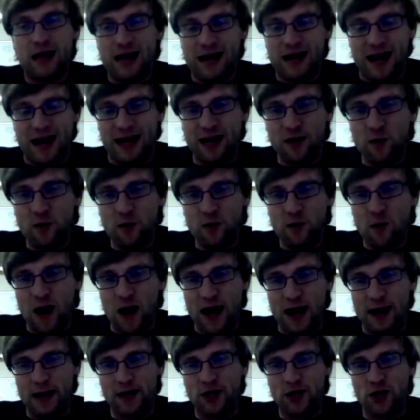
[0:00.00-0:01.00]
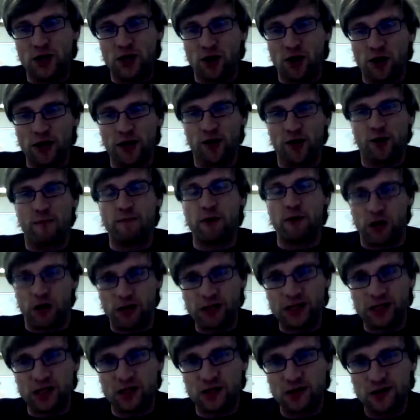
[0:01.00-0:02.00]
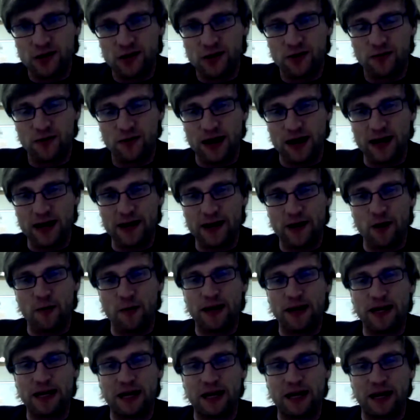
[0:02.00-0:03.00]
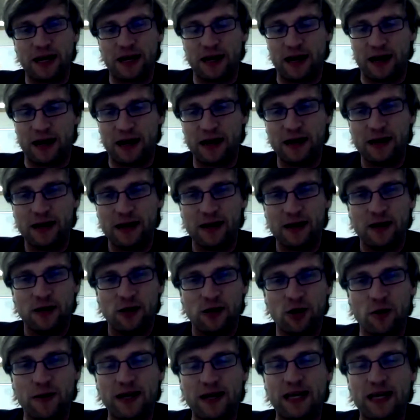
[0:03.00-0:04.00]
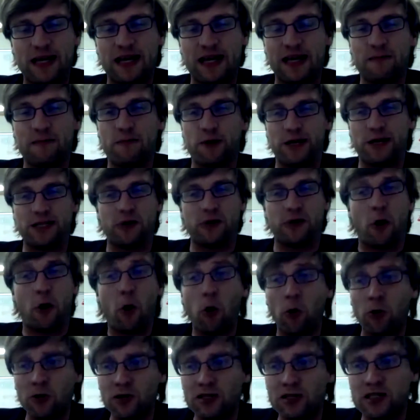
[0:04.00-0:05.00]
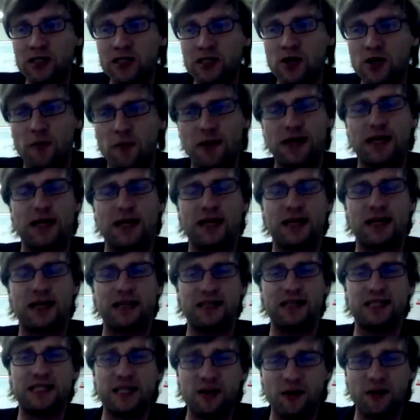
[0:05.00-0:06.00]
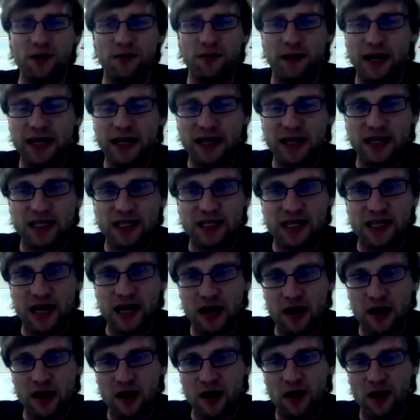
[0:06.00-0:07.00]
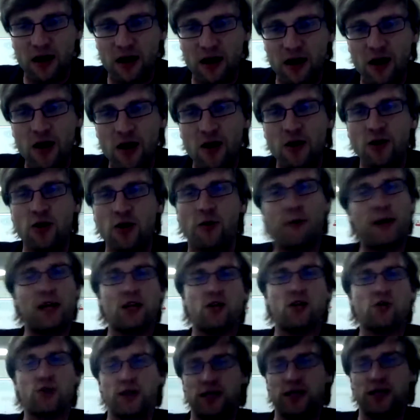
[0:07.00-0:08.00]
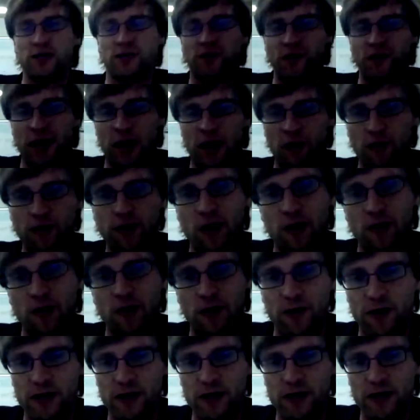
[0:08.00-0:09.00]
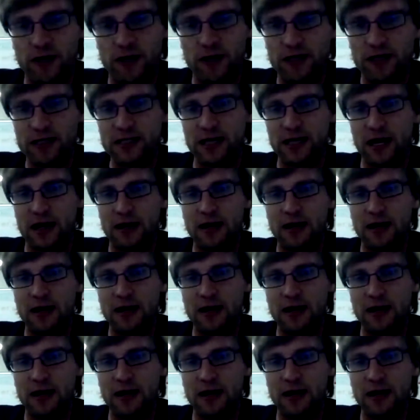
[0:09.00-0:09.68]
in any way dirty your books, right? Nobody can place holds. Nobody can conceal the money that's there. Nobody can transfer it out without your consent.